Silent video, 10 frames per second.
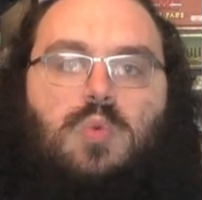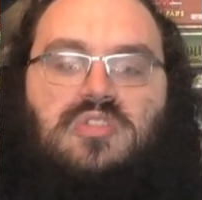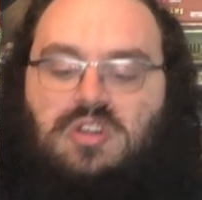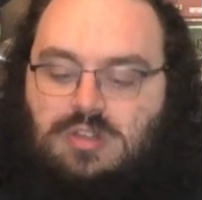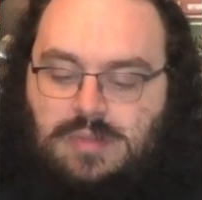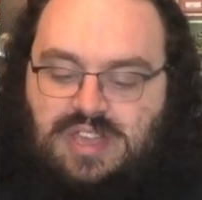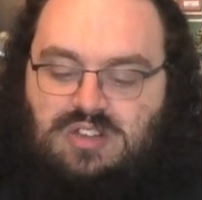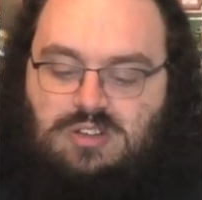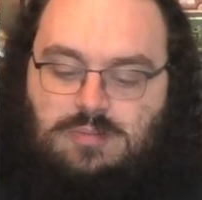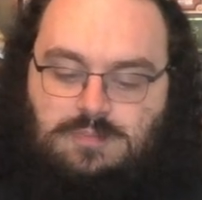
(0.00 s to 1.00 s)
with our
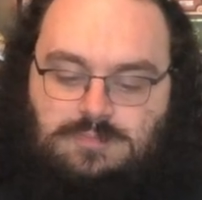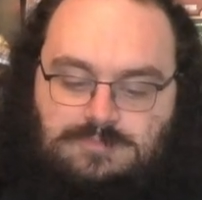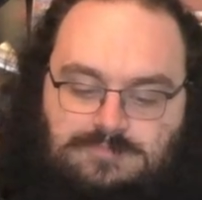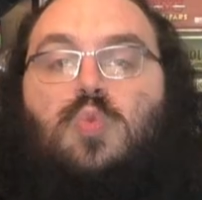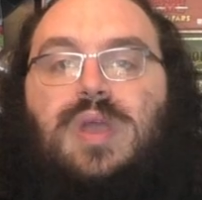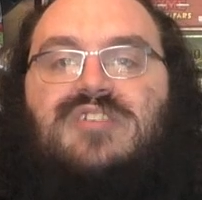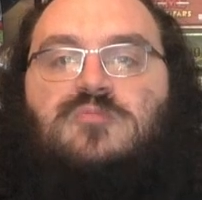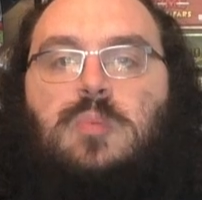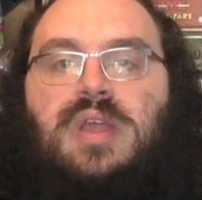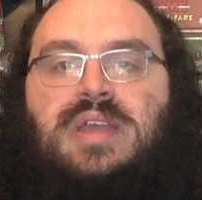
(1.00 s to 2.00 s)
commander.
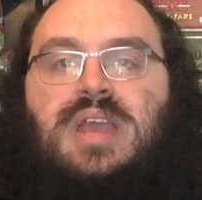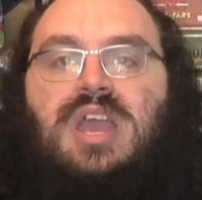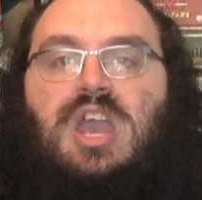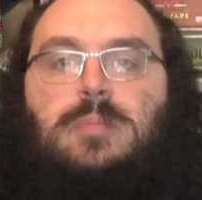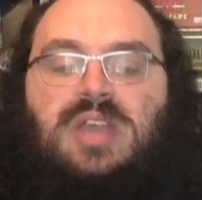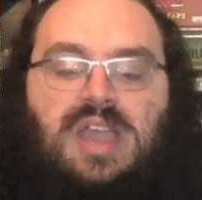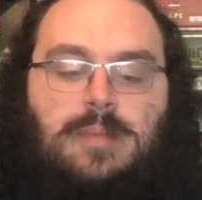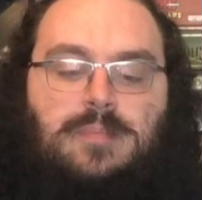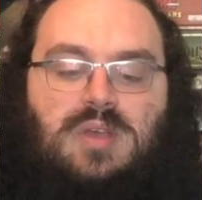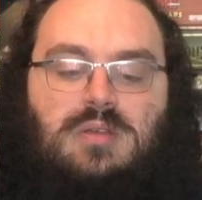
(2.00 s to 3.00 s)
Wavebreak
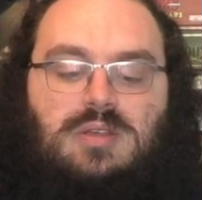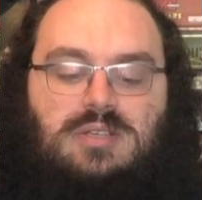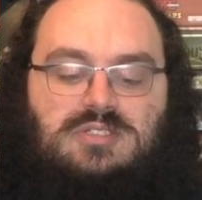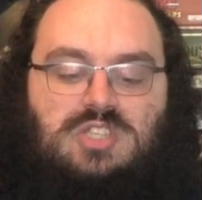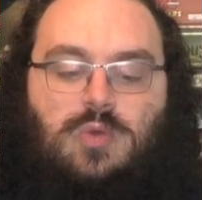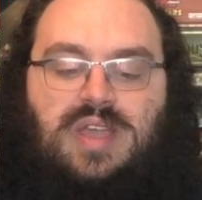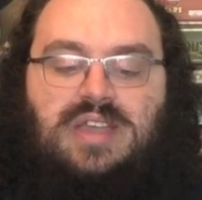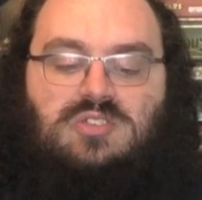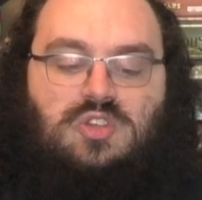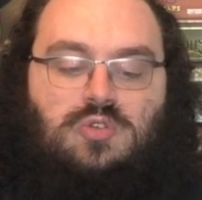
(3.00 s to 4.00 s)
Hippocamp. So
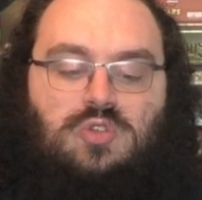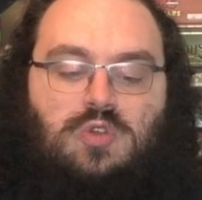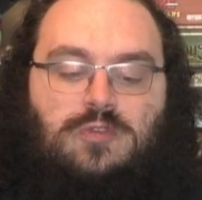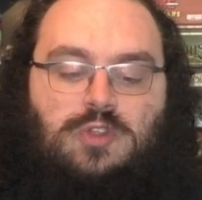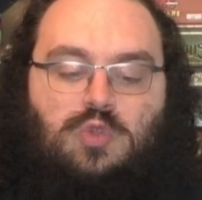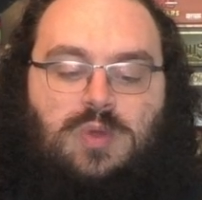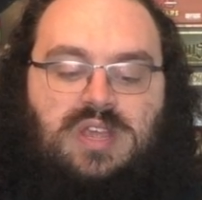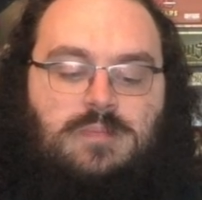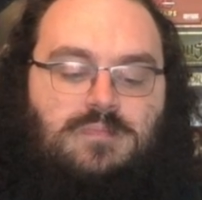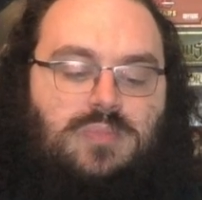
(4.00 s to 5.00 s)
a 2 2 for
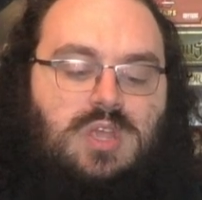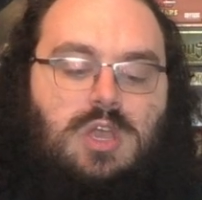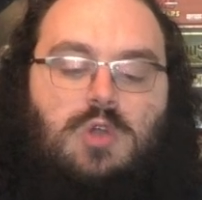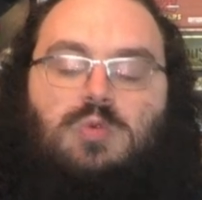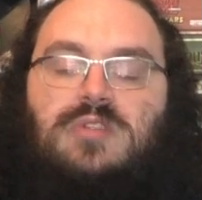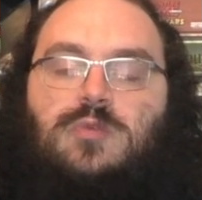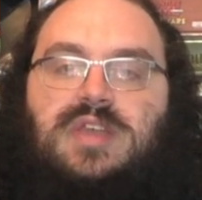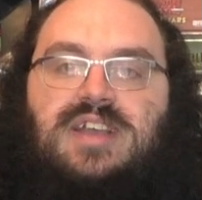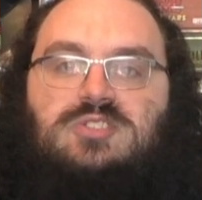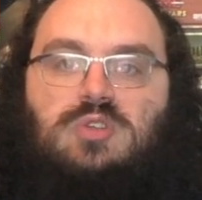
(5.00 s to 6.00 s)
3. Whenever we
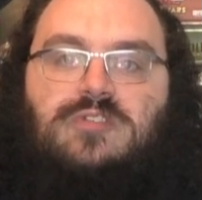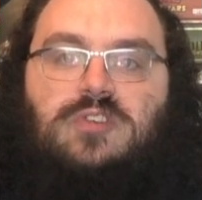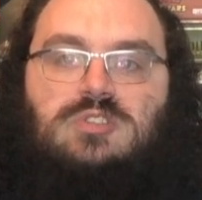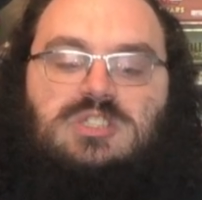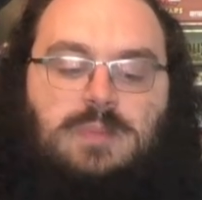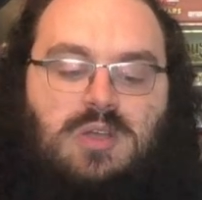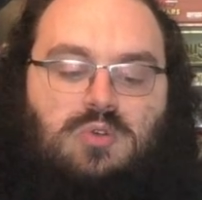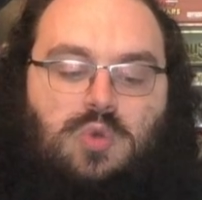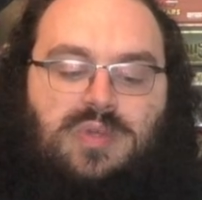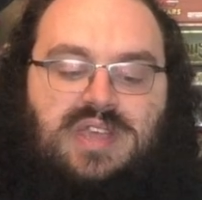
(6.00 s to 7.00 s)
cast our first
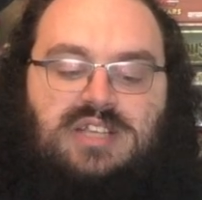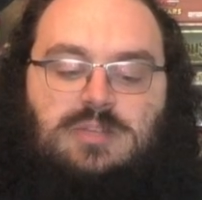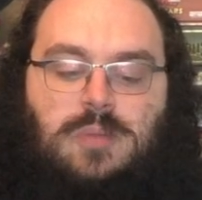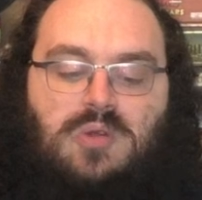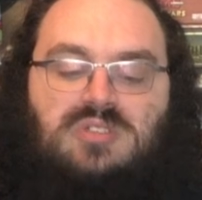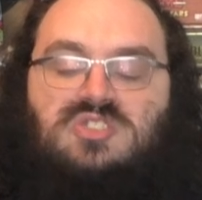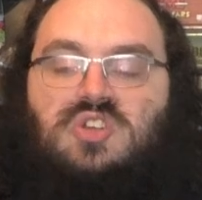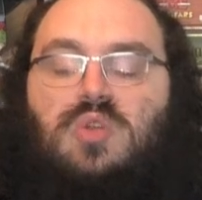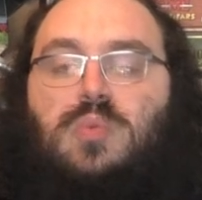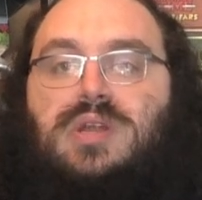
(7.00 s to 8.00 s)
spell during each opponent's
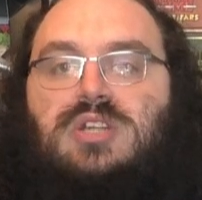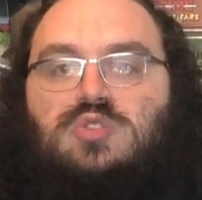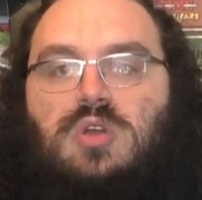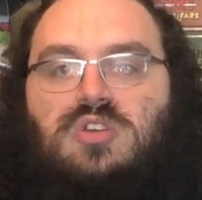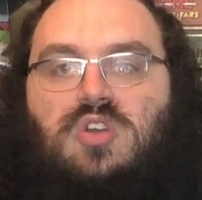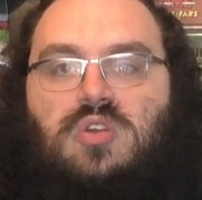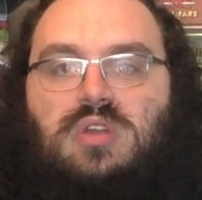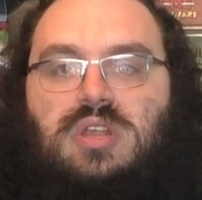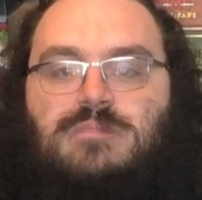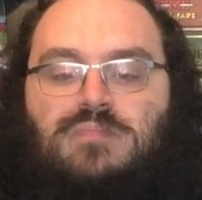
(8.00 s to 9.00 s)
turn, we're going to draw a
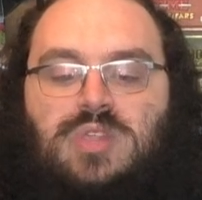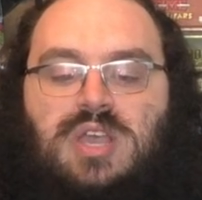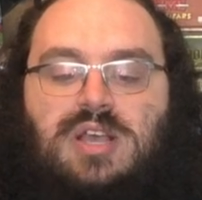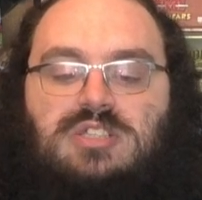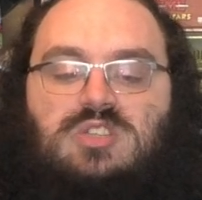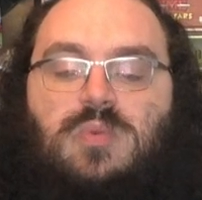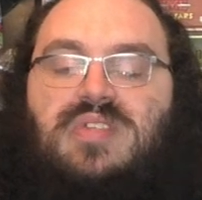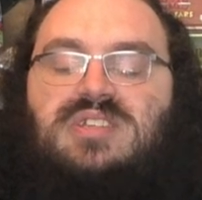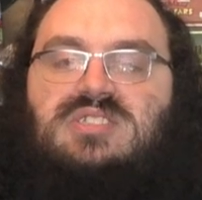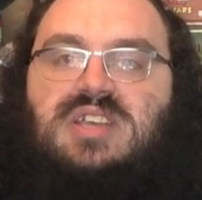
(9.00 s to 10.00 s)
card. So,
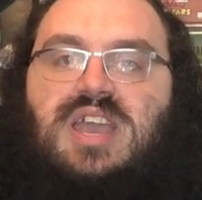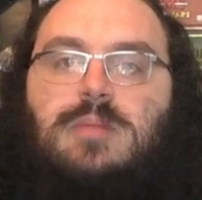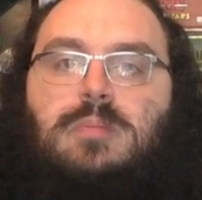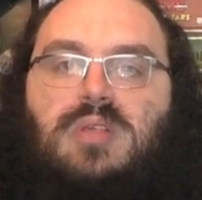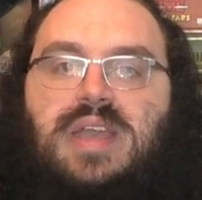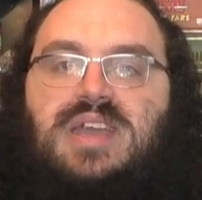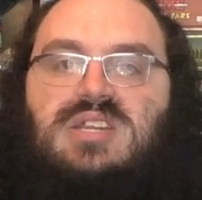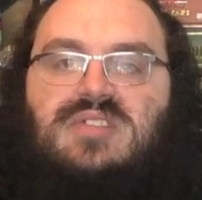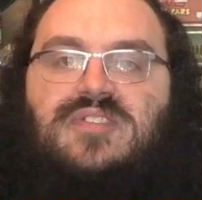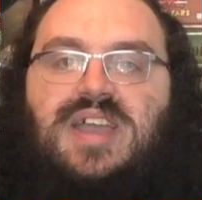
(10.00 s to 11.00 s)
really, just again playing
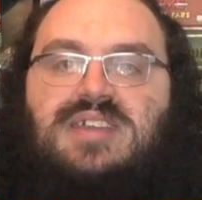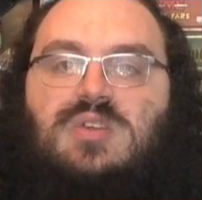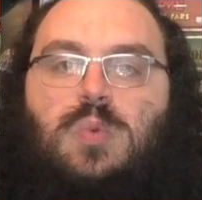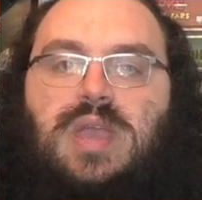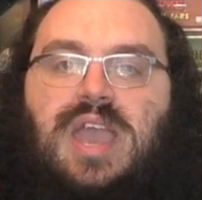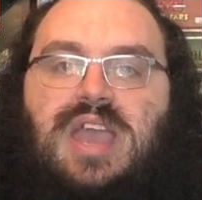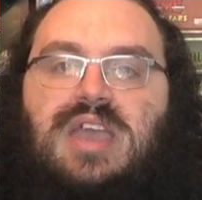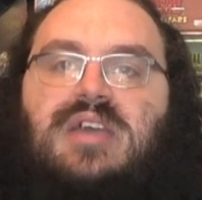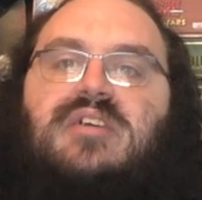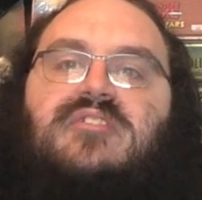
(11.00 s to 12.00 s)
into the fact that we
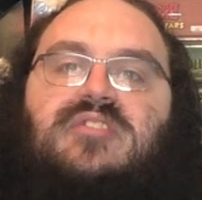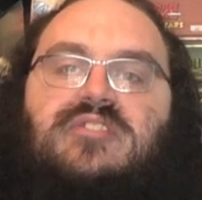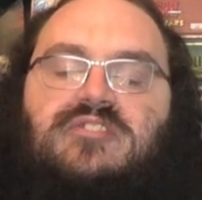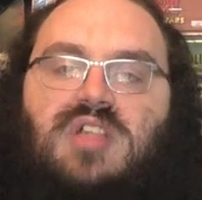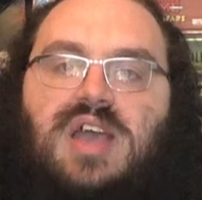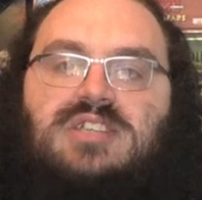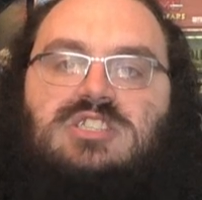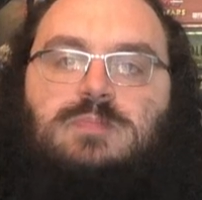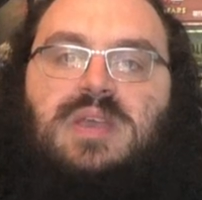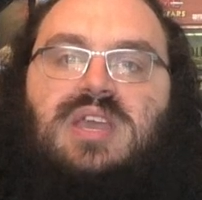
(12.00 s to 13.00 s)
have
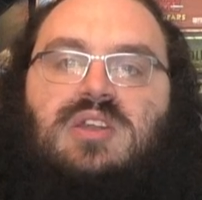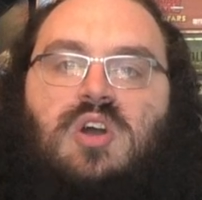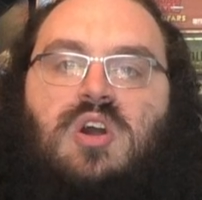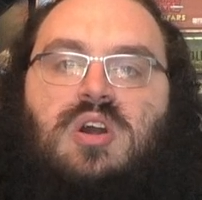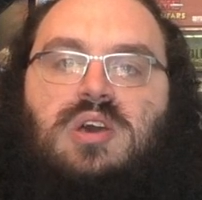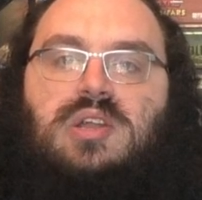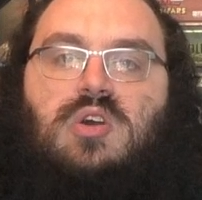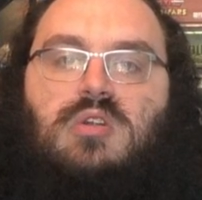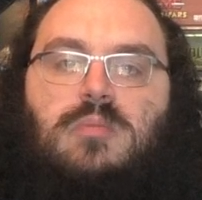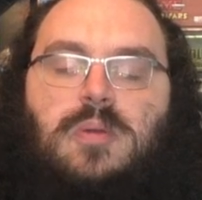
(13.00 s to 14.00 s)
flash speed on
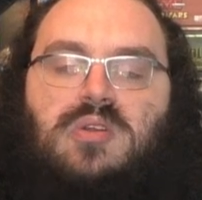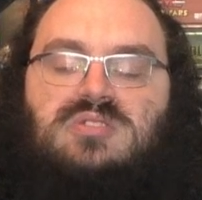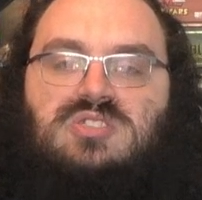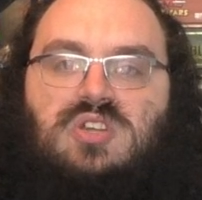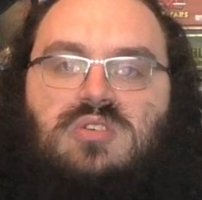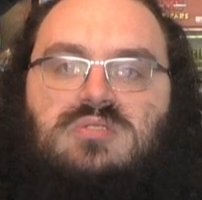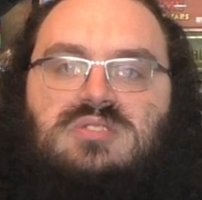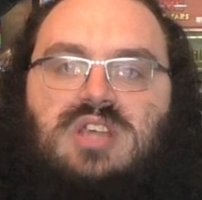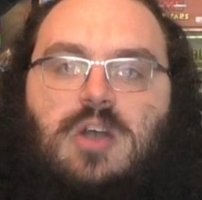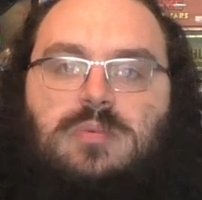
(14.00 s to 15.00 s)
our opponent's
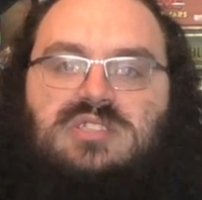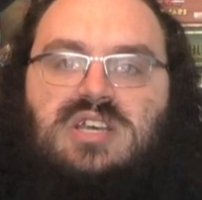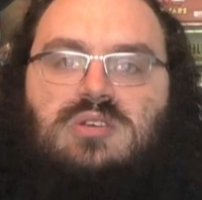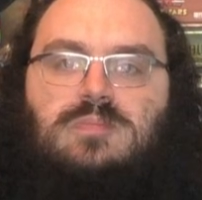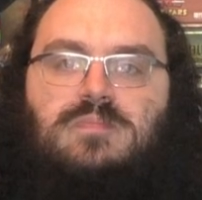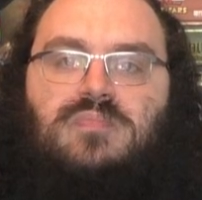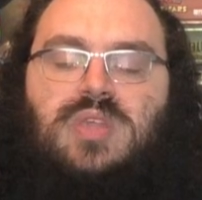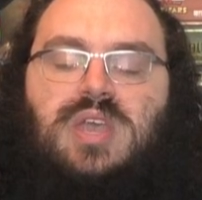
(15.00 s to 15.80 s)
turns to help us out.